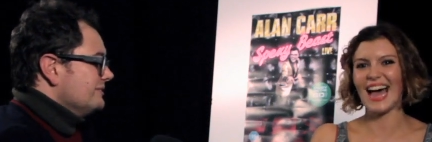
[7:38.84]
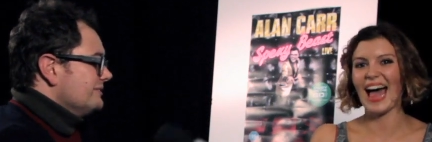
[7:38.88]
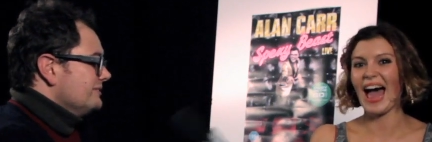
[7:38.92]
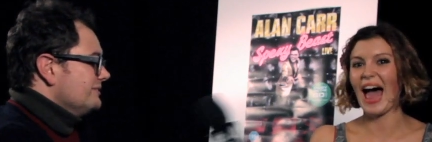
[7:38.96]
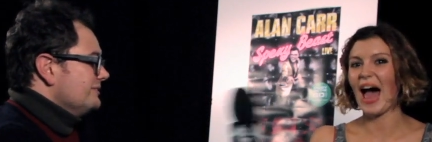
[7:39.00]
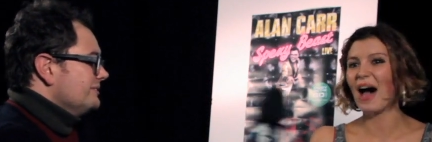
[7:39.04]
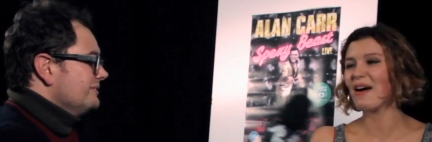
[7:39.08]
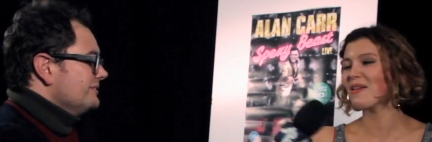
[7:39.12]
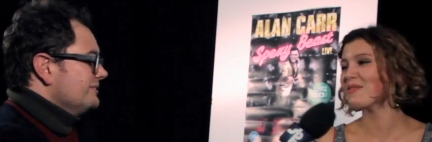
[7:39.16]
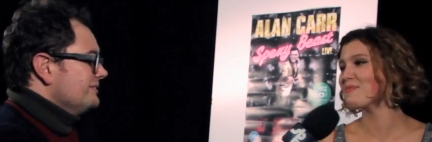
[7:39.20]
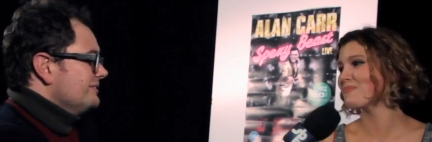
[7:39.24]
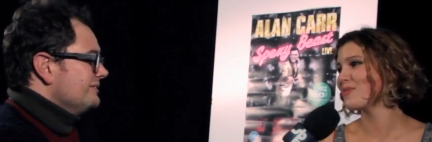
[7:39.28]

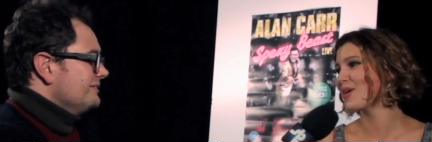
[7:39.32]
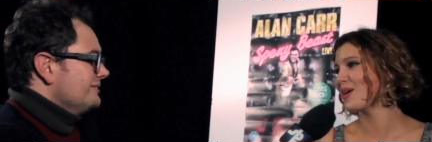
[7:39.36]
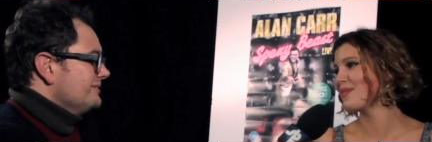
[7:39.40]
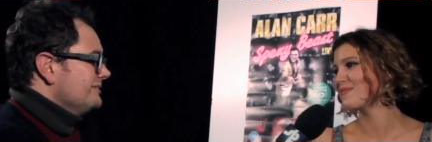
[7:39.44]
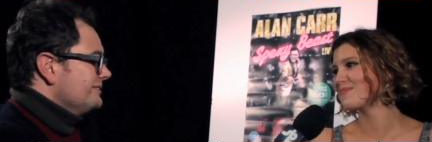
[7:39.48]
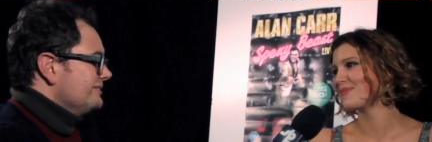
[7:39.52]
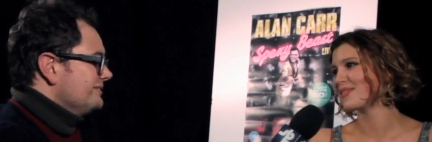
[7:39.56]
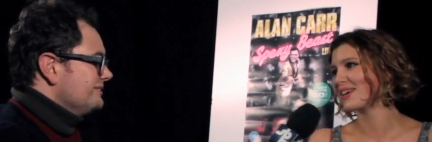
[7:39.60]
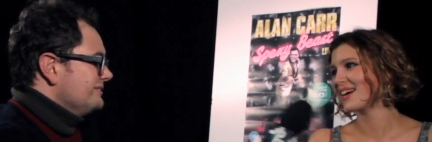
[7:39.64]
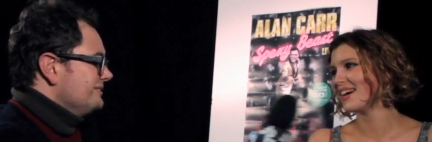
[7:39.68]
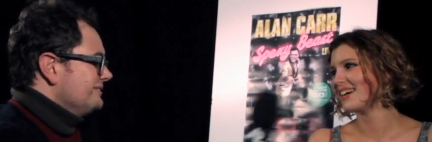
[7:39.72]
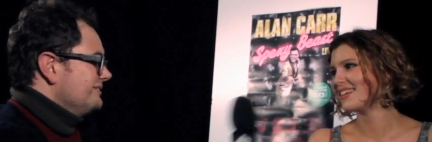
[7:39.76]
Speaker 1: how
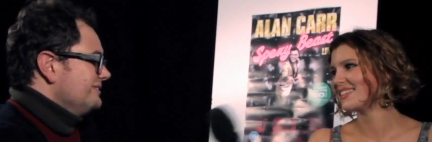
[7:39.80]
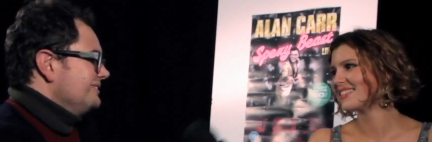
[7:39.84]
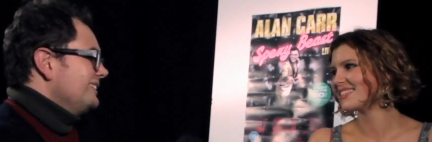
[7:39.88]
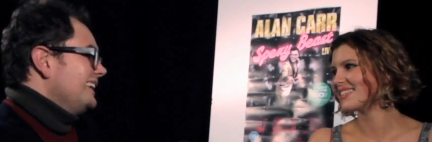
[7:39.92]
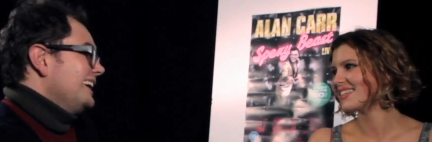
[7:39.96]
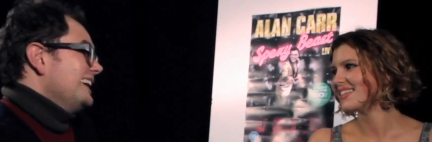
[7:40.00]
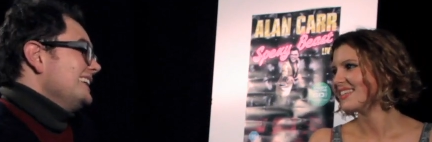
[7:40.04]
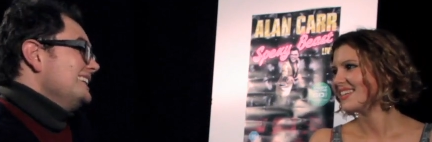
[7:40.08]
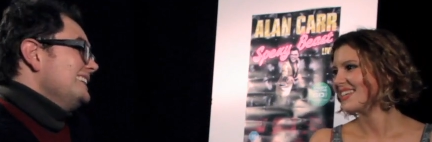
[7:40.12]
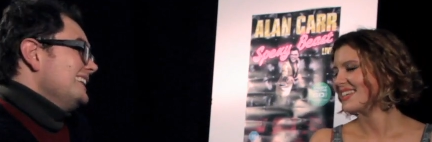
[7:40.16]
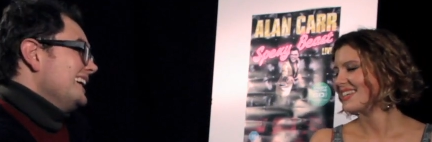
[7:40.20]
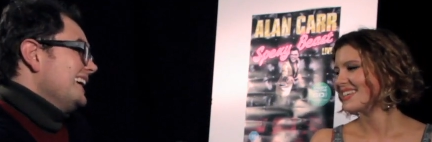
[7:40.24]
appropriate.
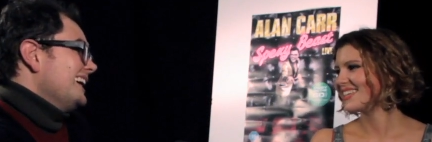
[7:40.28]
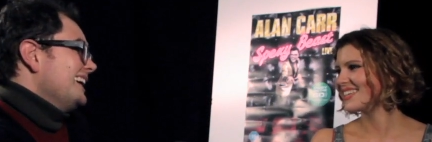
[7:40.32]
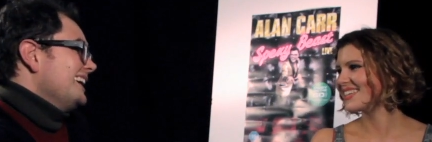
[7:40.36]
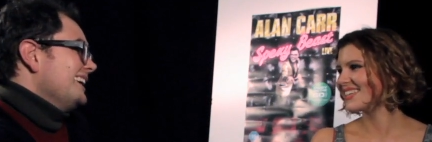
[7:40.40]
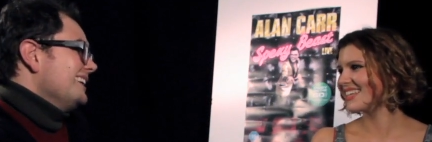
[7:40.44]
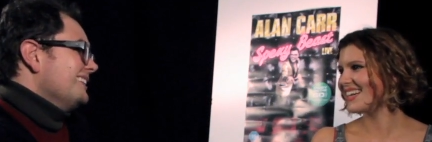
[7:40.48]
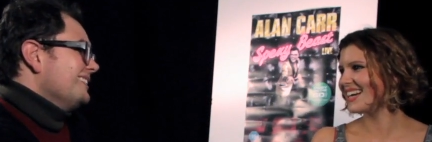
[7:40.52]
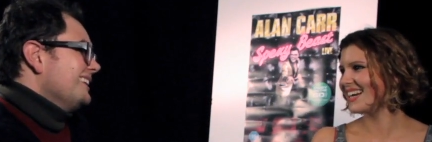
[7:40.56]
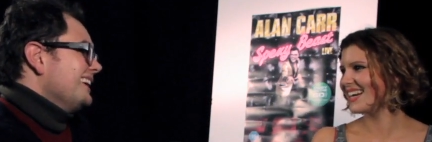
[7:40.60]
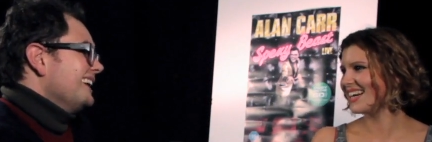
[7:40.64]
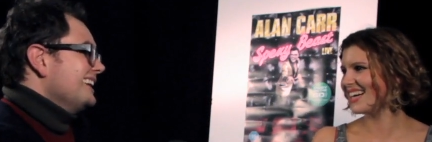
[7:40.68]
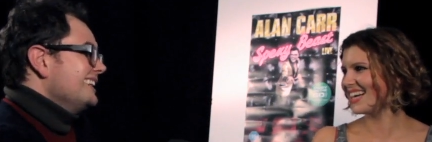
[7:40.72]
Speaker 2: I know,
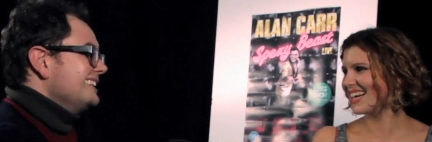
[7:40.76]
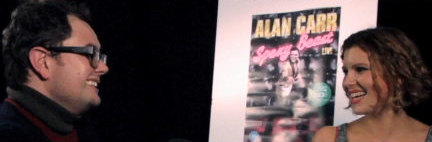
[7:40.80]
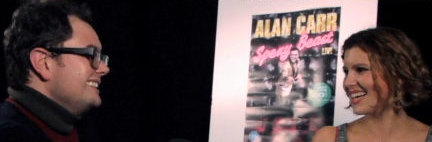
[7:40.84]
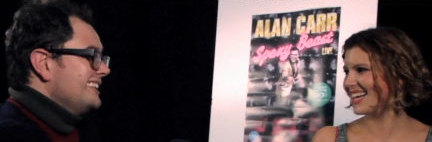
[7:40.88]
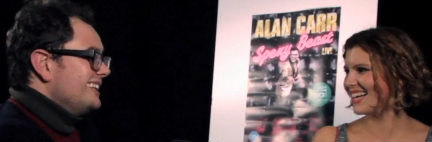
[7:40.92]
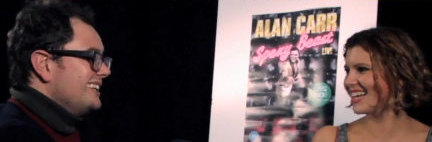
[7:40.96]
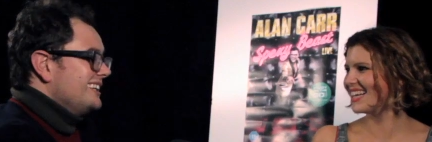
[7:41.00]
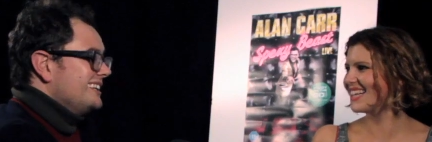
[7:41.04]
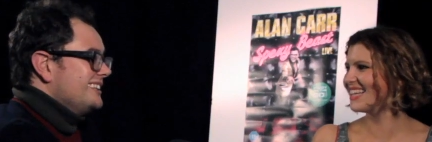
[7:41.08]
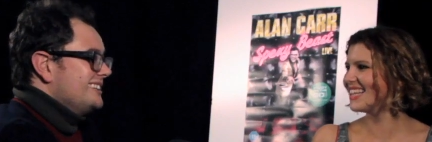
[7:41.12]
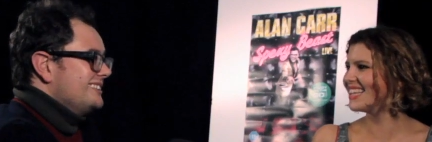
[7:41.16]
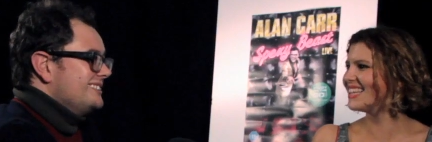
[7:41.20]
yeah.
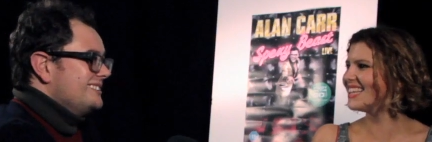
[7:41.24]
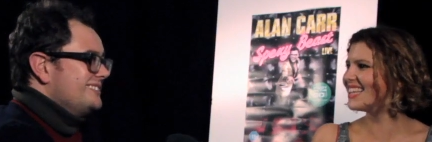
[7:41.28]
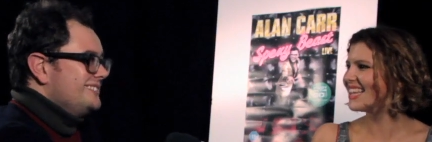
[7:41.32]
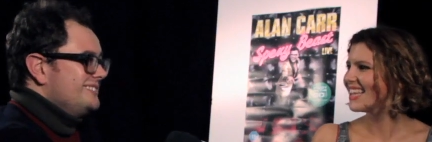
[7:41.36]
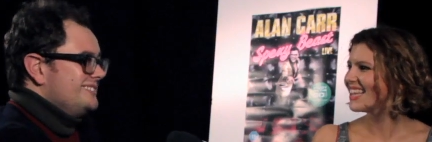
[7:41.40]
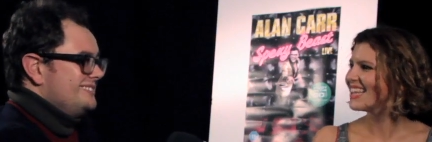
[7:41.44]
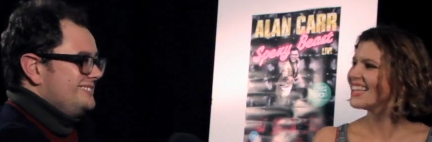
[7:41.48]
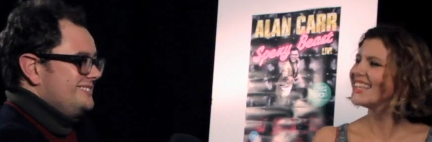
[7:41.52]
I know.